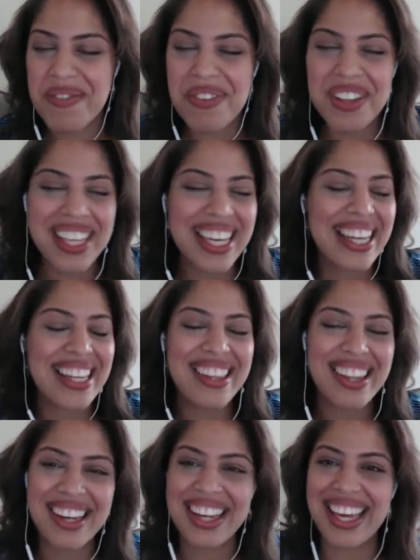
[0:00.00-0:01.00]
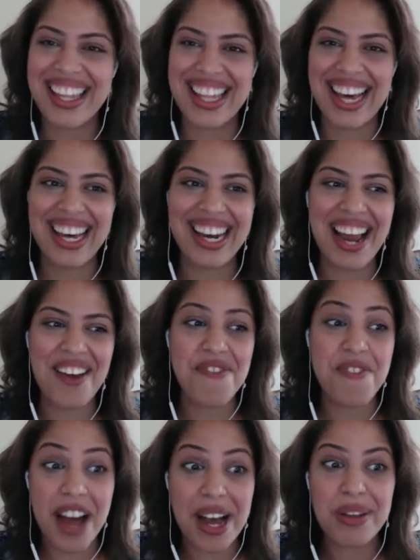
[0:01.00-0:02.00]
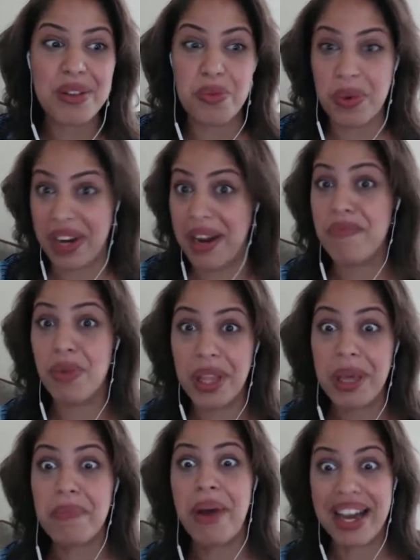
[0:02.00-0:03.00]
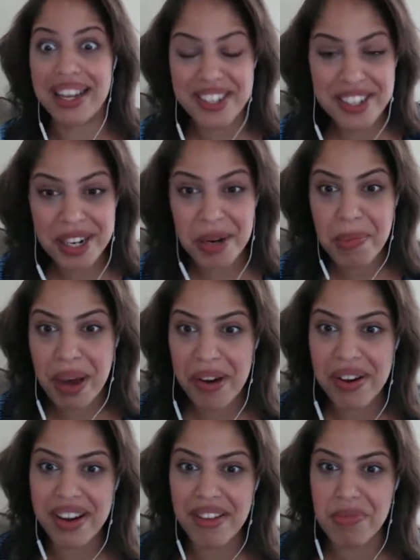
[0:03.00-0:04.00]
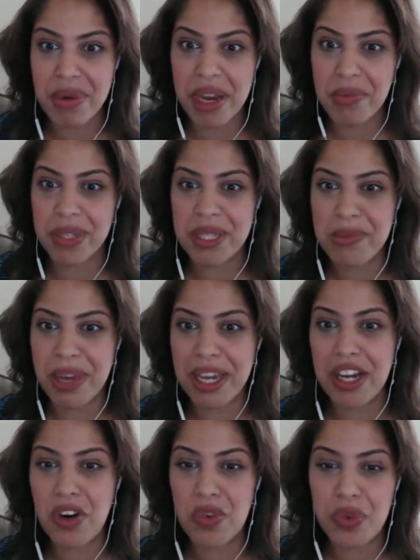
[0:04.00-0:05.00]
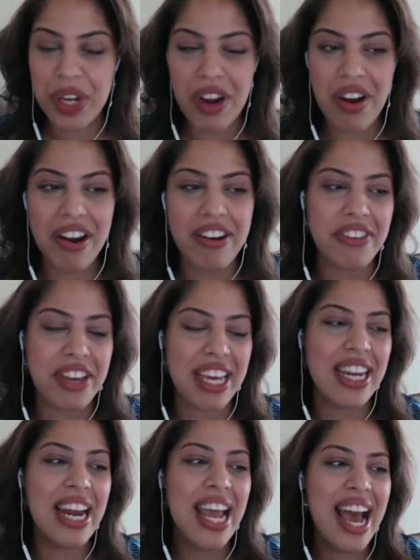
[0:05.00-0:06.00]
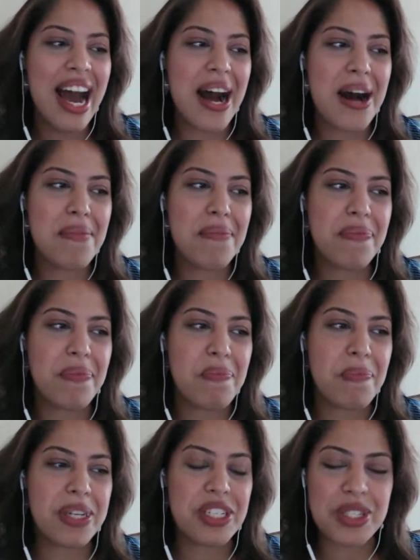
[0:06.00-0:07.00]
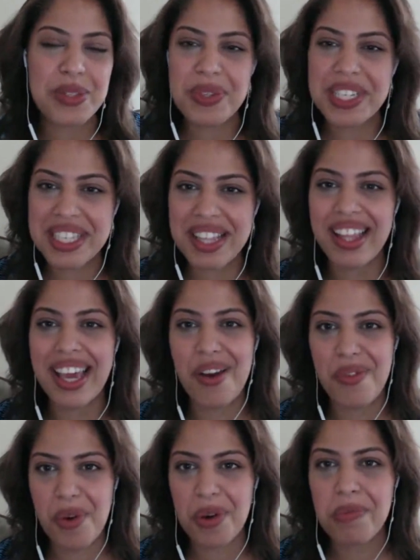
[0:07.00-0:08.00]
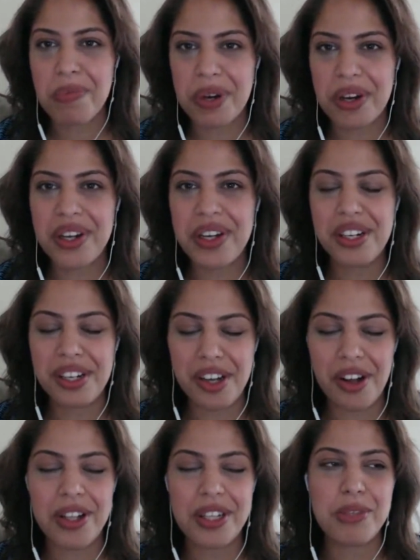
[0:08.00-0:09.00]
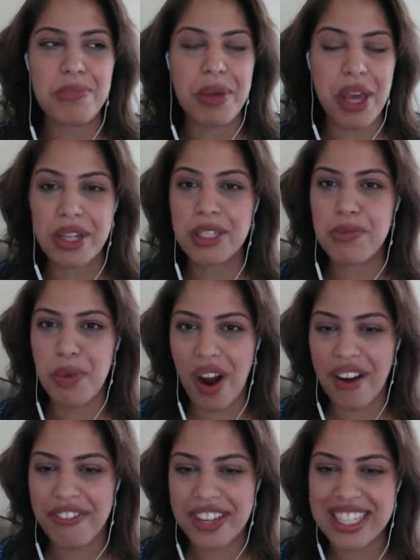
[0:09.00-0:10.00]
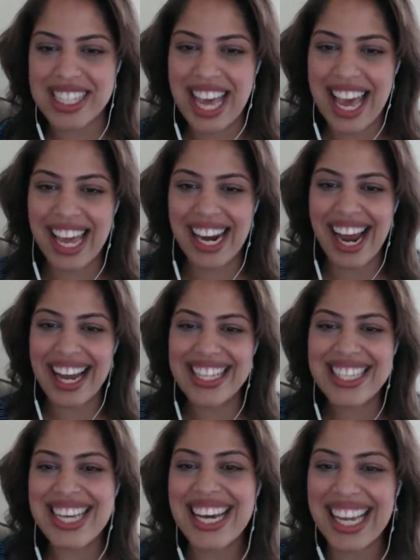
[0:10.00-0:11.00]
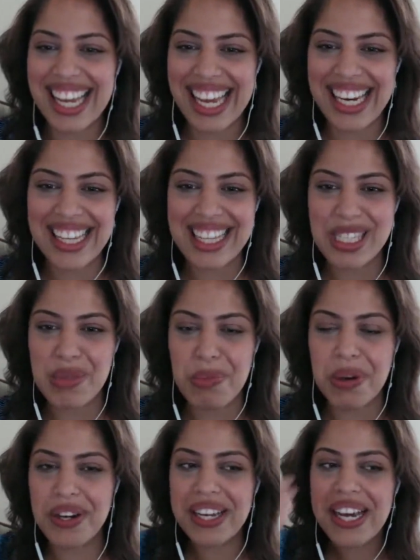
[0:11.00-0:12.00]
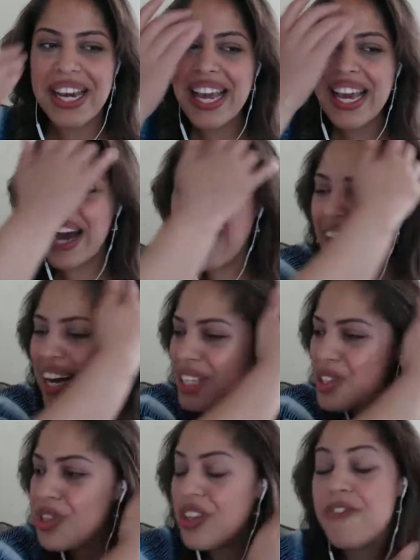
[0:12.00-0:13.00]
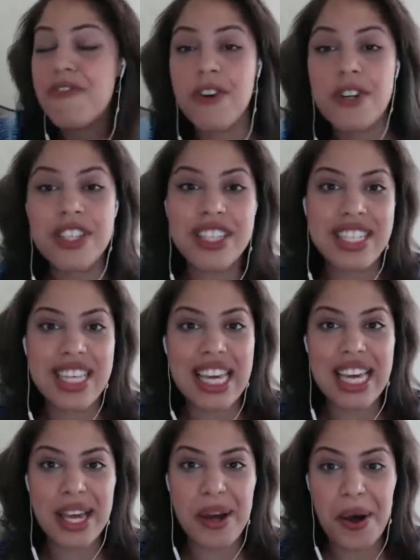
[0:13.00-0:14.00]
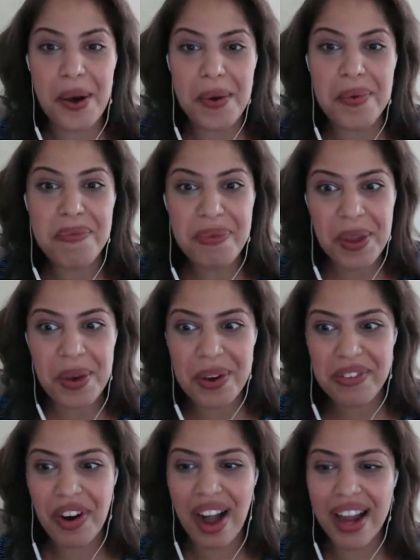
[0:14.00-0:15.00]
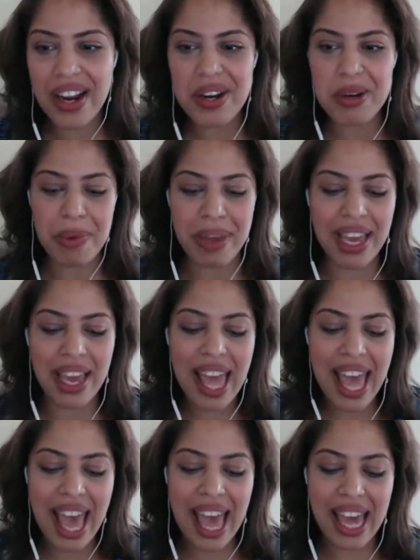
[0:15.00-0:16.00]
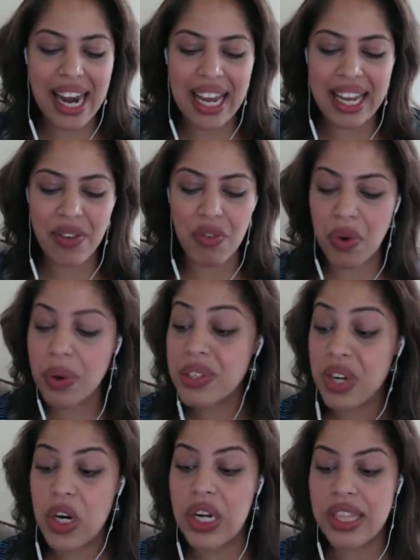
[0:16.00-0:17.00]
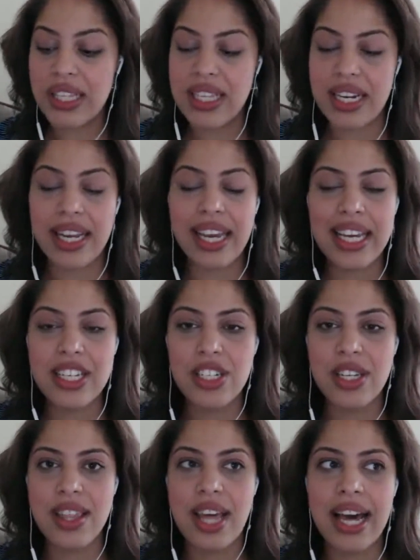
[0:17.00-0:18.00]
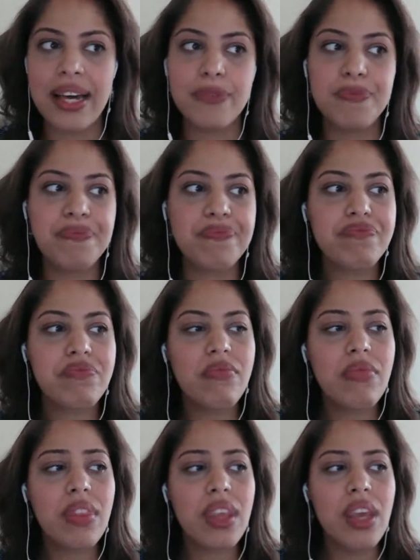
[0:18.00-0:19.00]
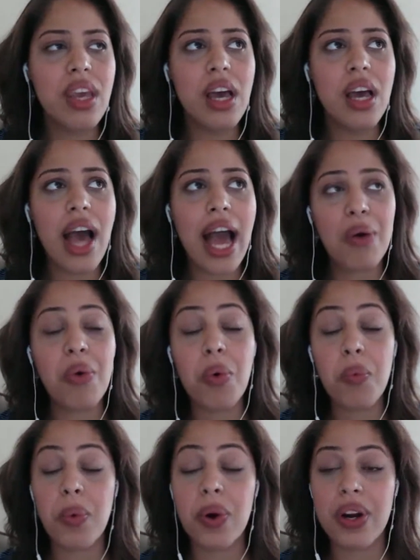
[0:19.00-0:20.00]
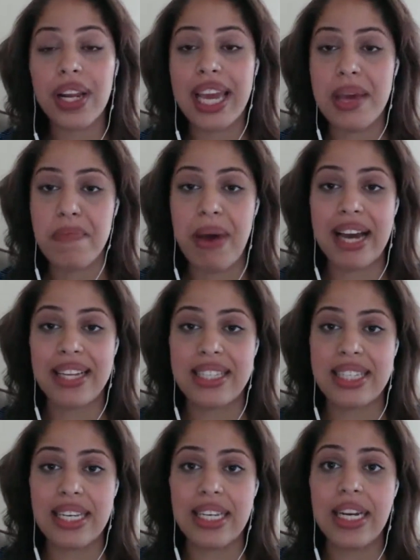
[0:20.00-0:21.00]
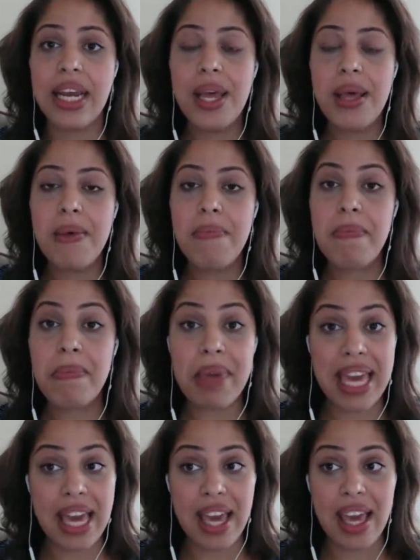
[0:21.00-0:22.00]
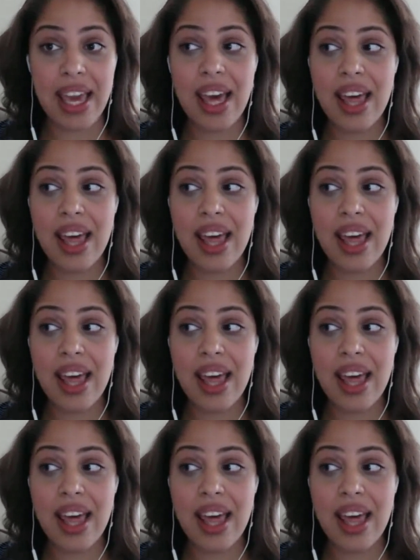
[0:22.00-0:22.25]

really lucky that I found what I'm really passionate about, and I've been able to make a career out of it. But just recently I wrote a book called Beyond Profits, and I dedicated this book to the first CEO who ever hired me. And I wrote to her in the dedication that our work impacted me